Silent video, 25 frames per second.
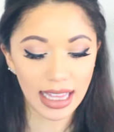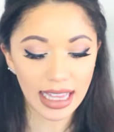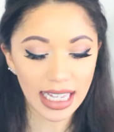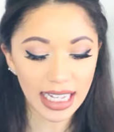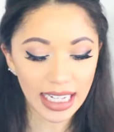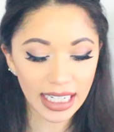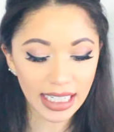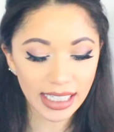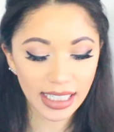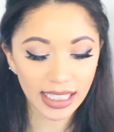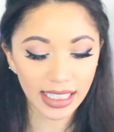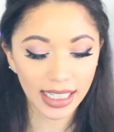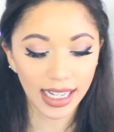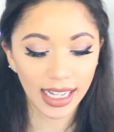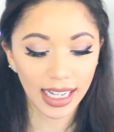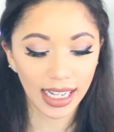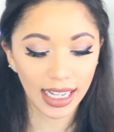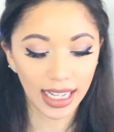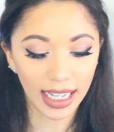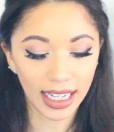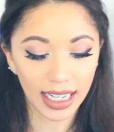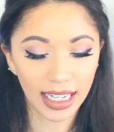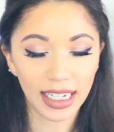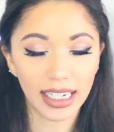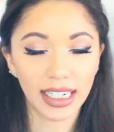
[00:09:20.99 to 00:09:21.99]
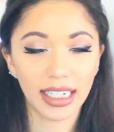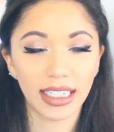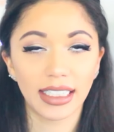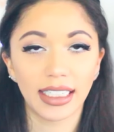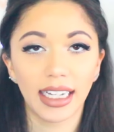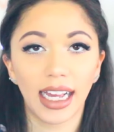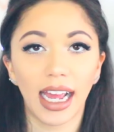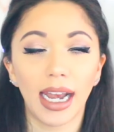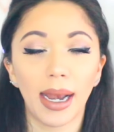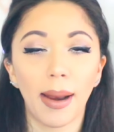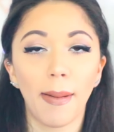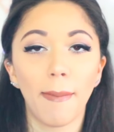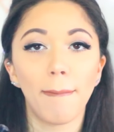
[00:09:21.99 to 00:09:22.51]
This is
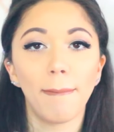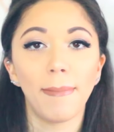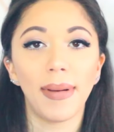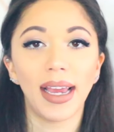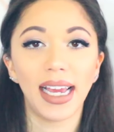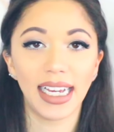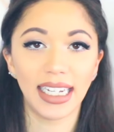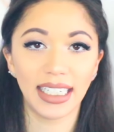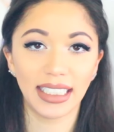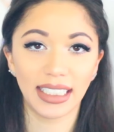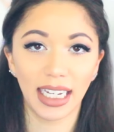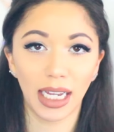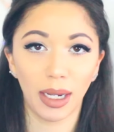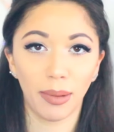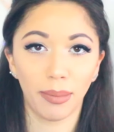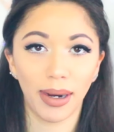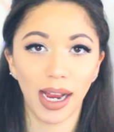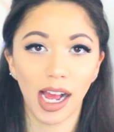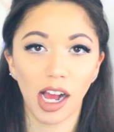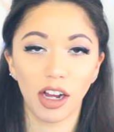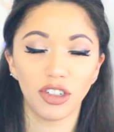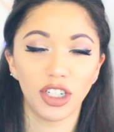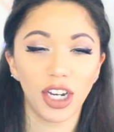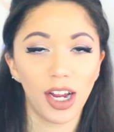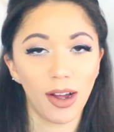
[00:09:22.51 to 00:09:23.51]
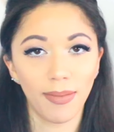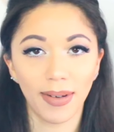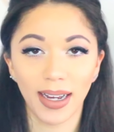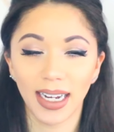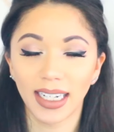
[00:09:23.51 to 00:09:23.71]
an amazing brow gel